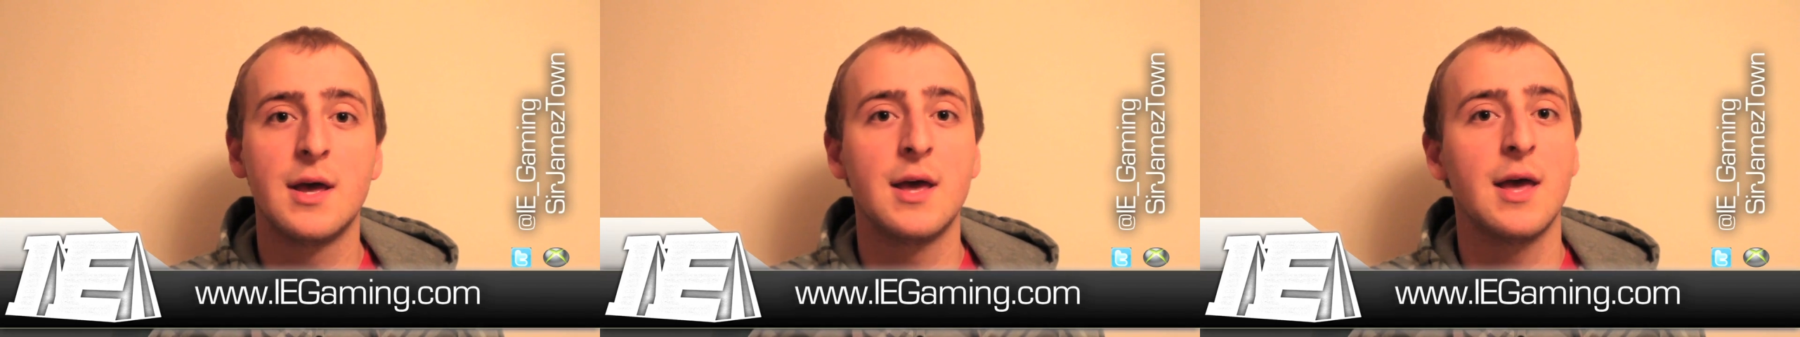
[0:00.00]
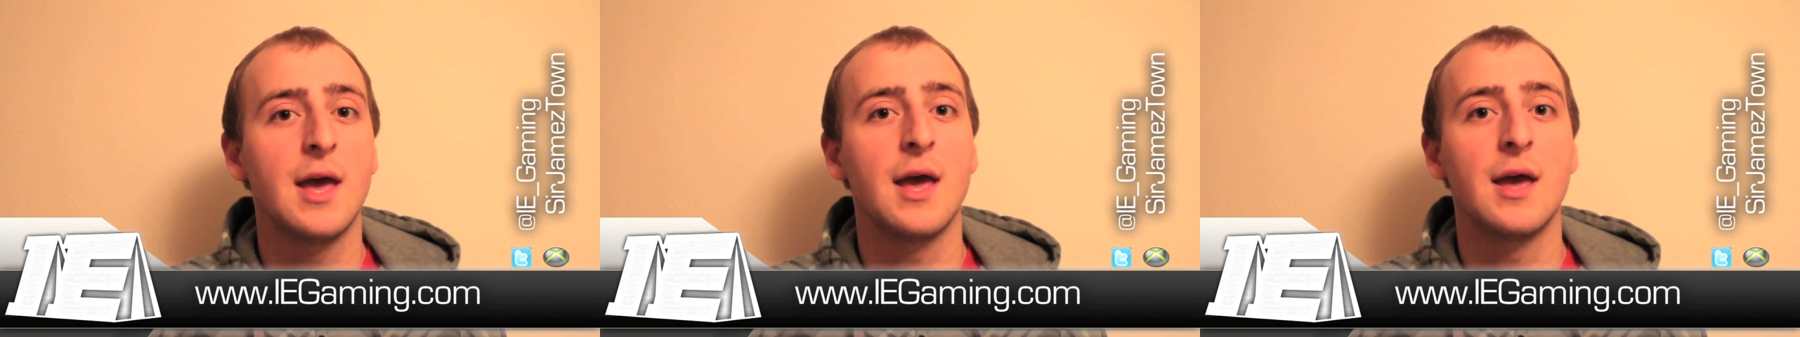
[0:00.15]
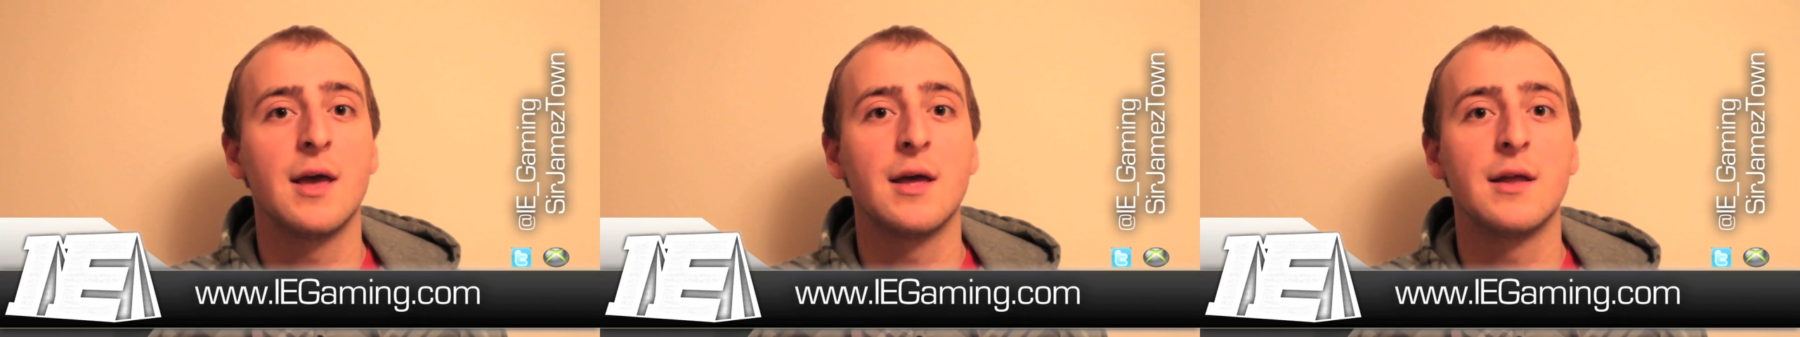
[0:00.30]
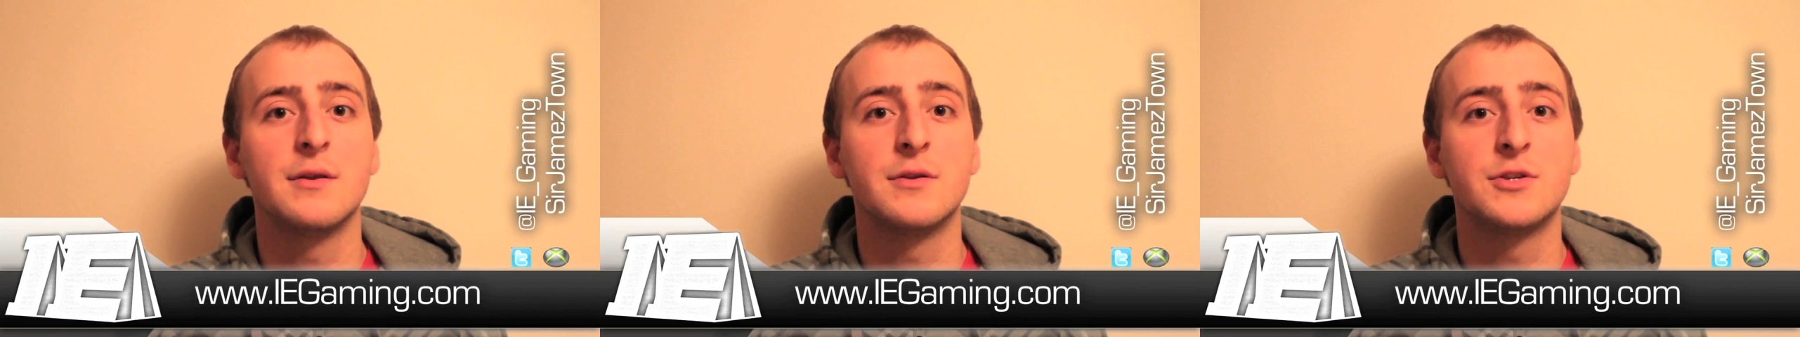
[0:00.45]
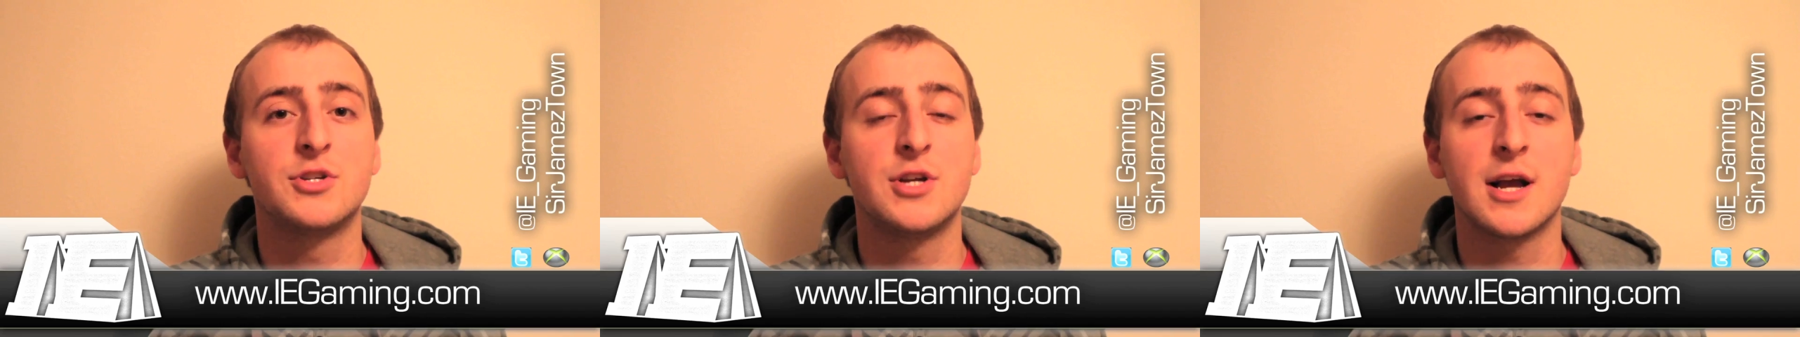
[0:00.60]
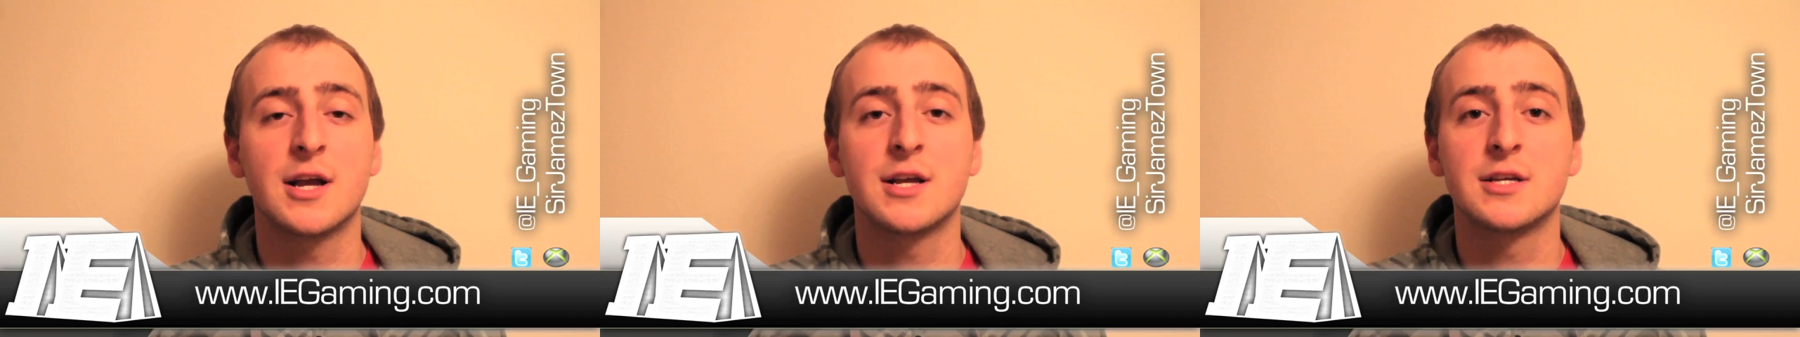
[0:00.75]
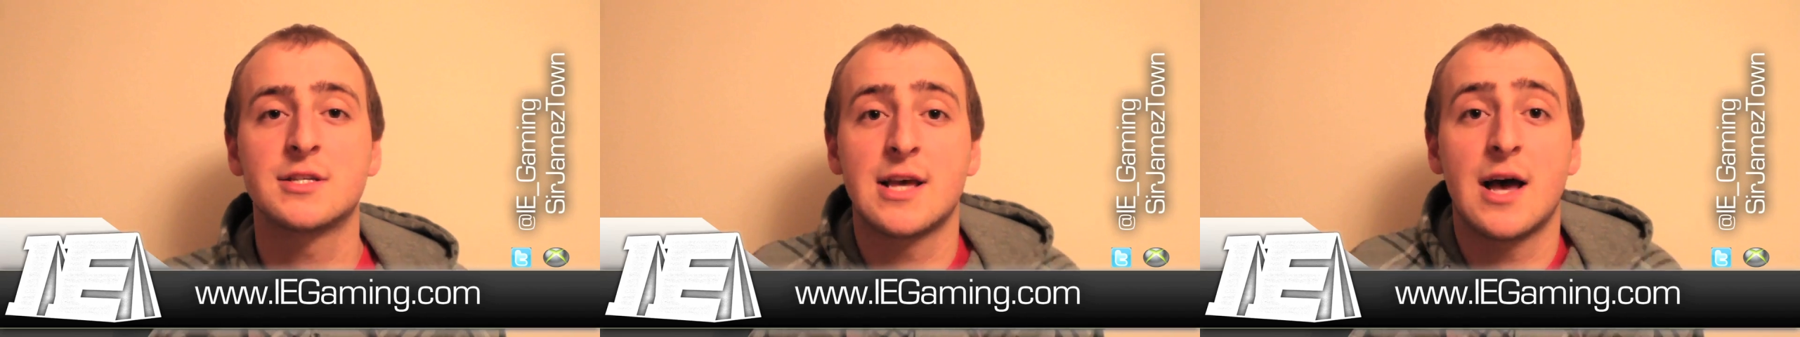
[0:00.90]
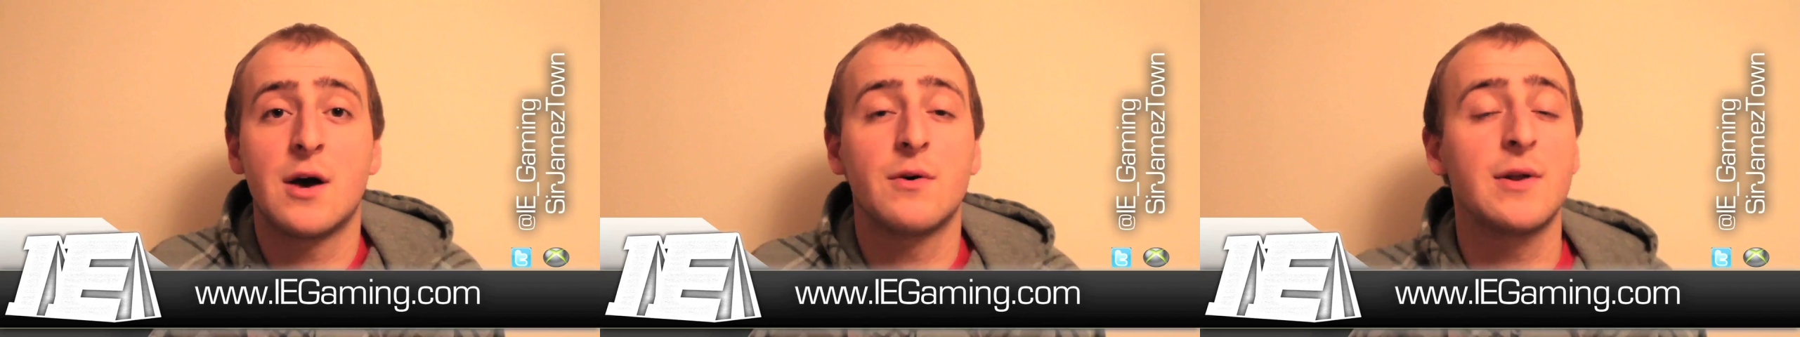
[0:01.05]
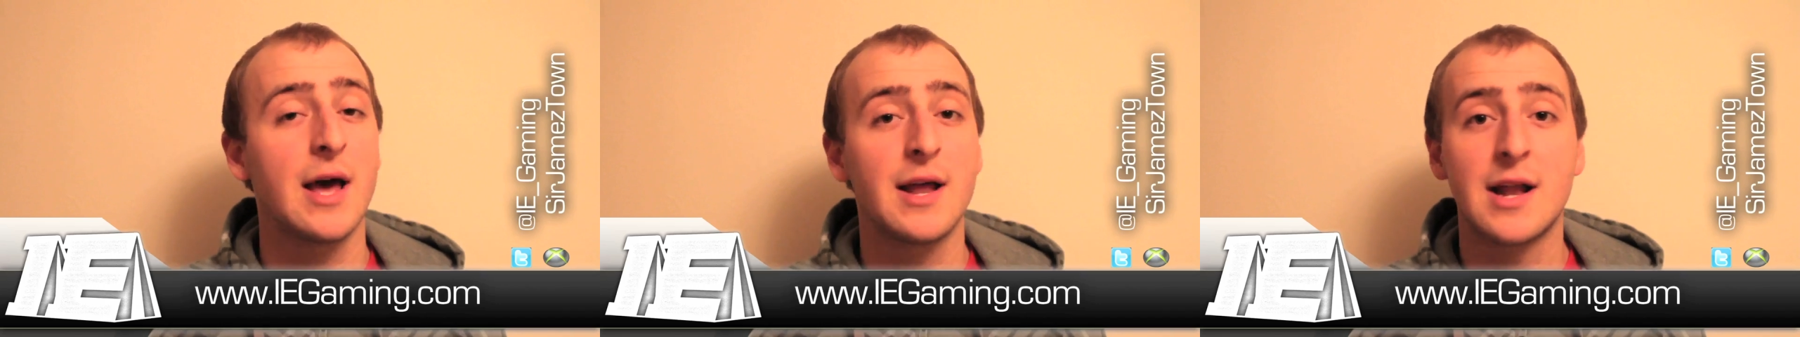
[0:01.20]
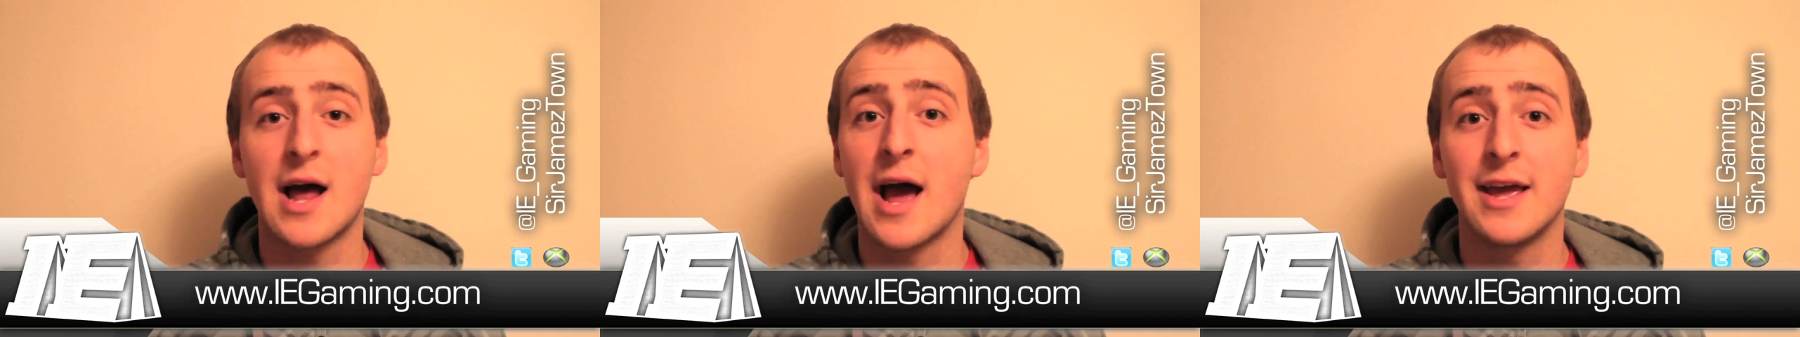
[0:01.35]
and check us out
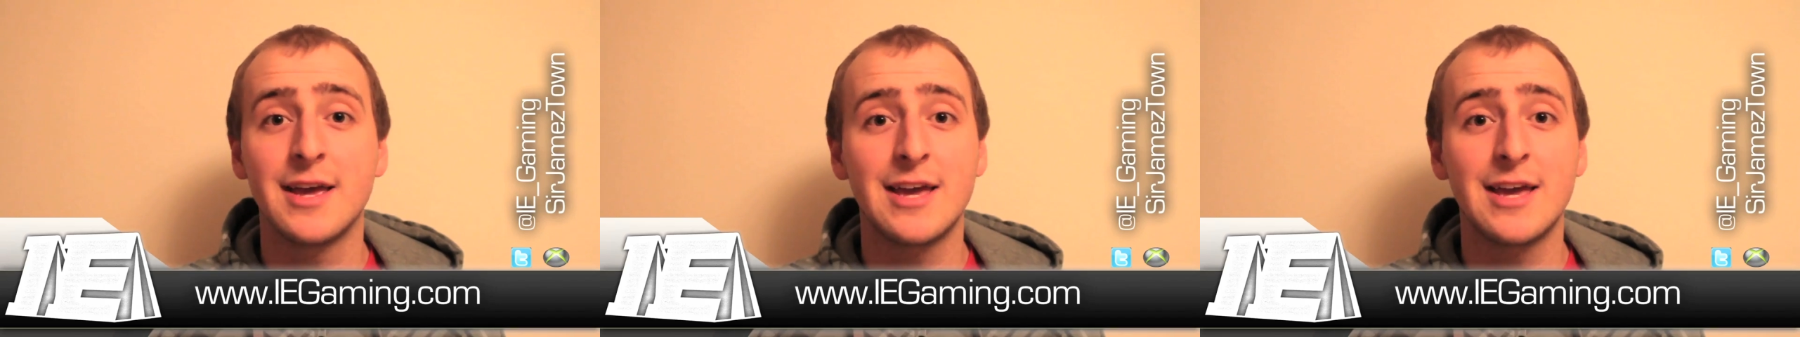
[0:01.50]
at I E